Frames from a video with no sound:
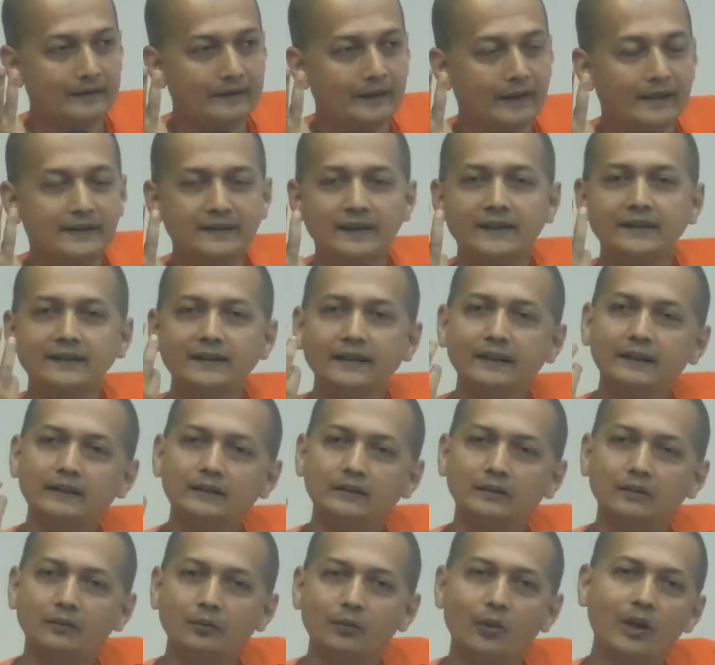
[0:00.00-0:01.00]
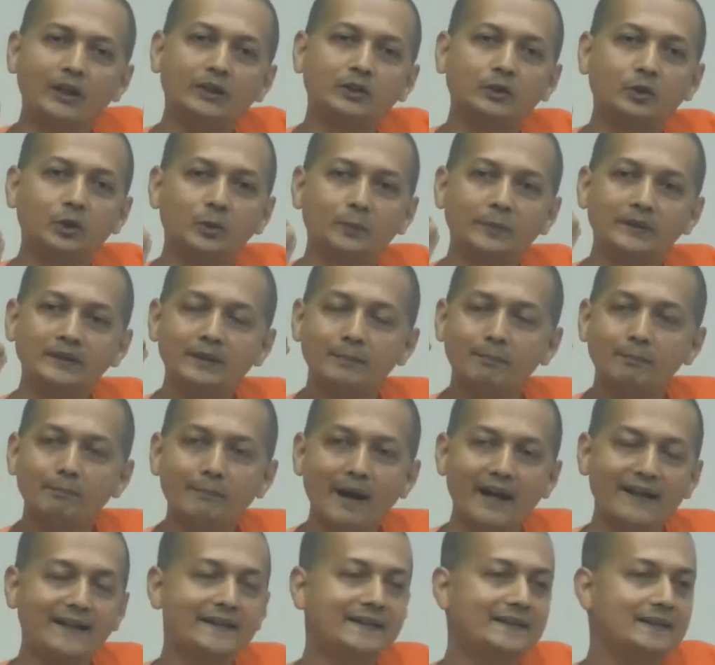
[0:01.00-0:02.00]
And they said, what could be the
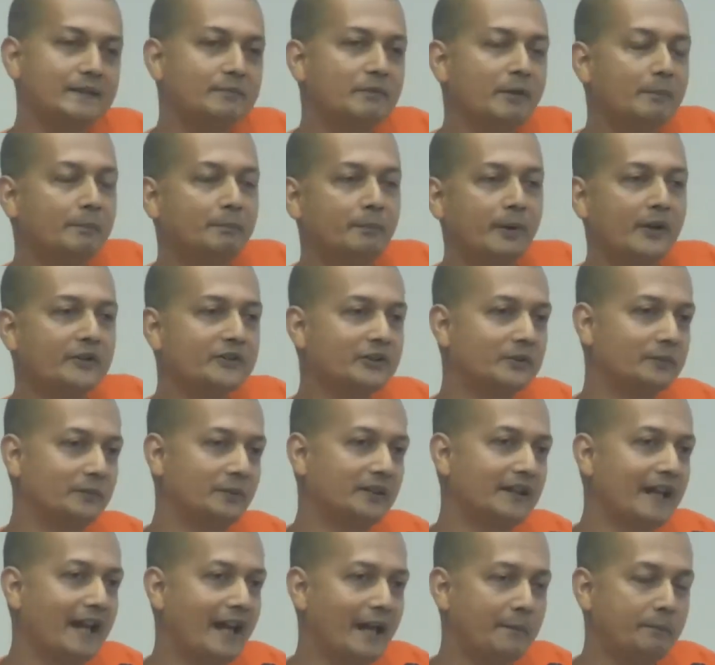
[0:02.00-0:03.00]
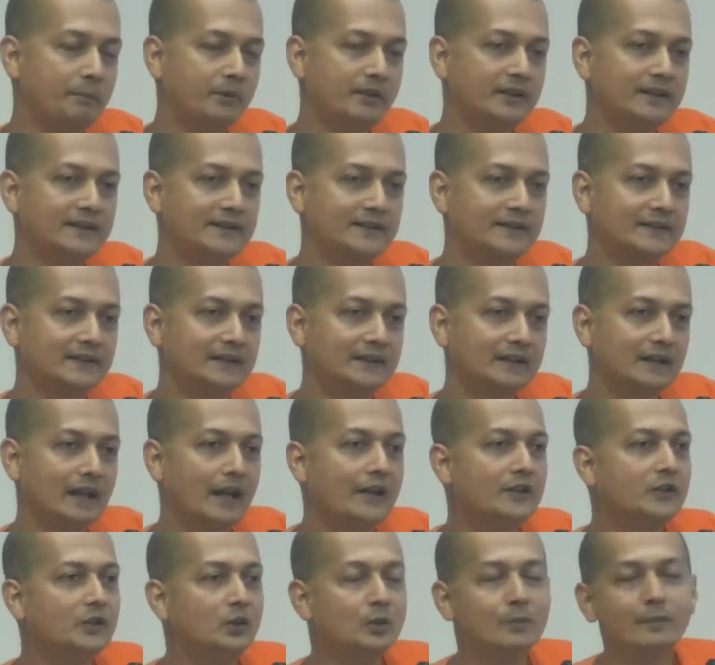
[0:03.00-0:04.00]
maximum possible happiness
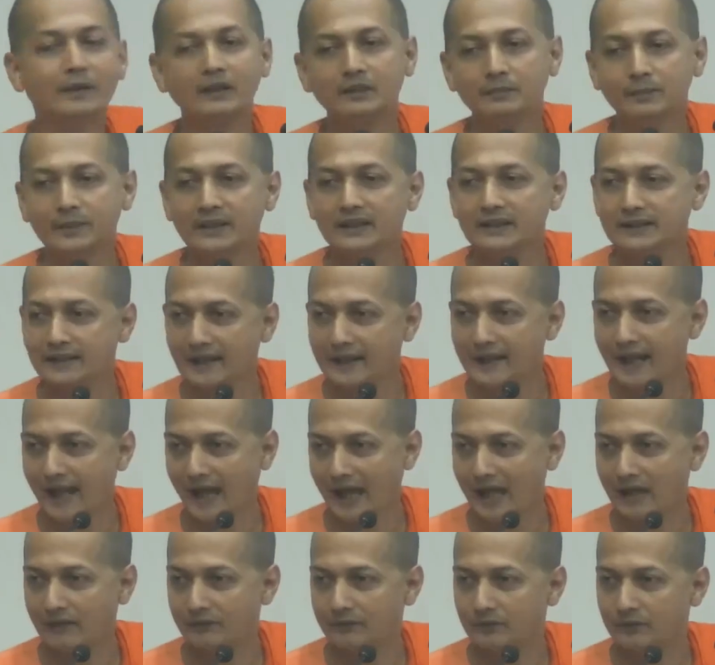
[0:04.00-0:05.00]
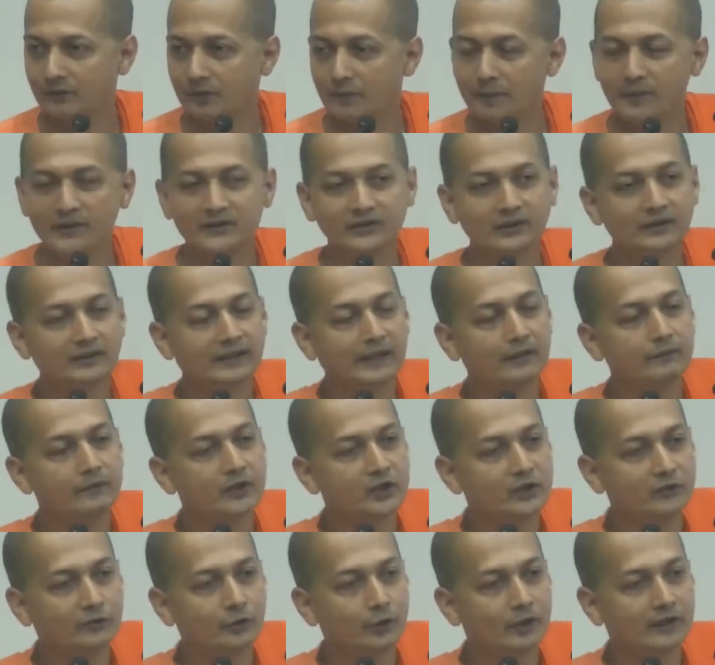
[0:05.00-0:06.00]
a human being can have, a person can
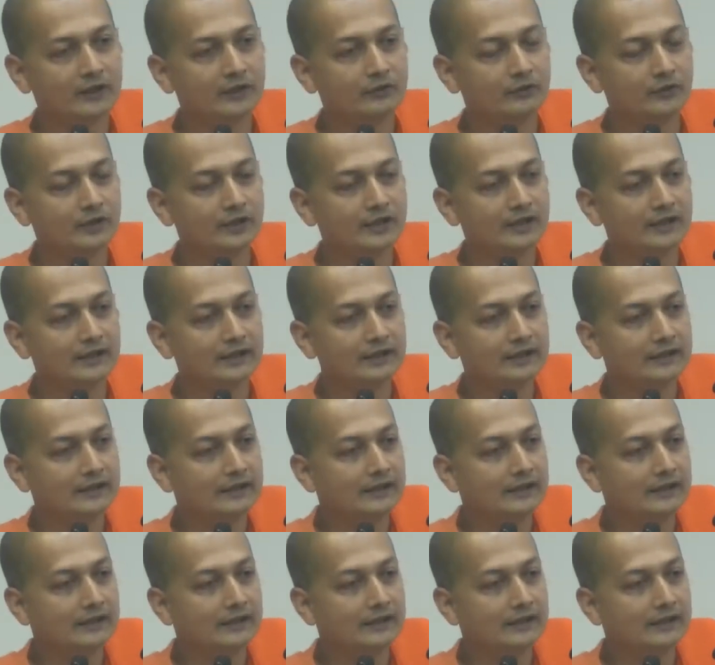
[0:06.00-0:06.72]
wish for in the world?